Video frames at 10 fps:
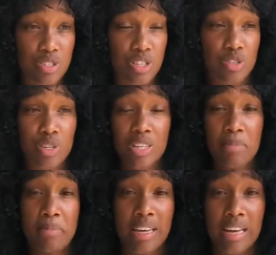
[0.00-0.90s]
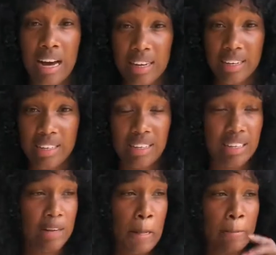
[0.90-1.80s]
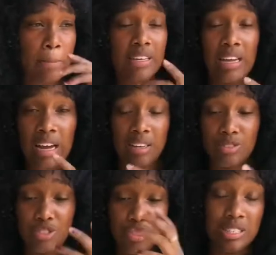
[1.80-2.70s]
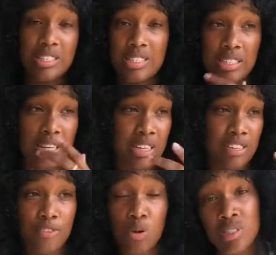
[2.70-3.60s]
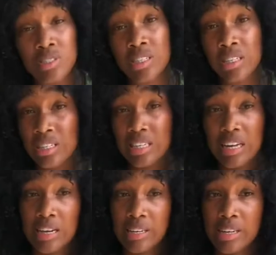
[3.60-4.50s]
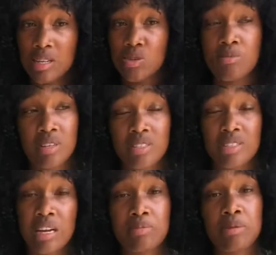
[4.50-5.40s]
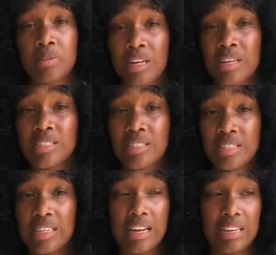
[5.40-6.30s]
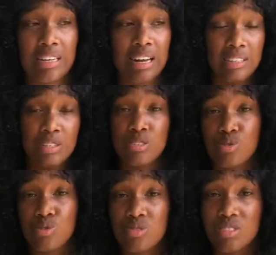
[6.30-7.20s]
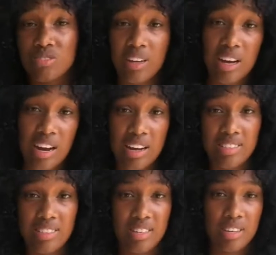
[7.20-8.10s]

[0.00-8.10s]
So, you know, you can make garlic and drink the tea, and if you want, you can eat the garlic as well, because there are people that eat the garlic. Garlic is also good for your heart.